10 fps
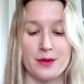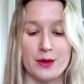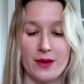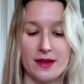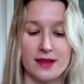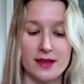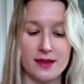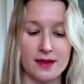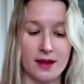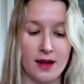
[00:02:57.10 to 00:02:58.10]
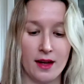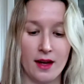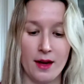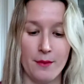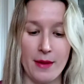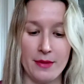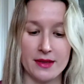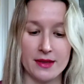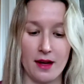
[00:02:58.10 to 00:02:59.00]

So this is maybe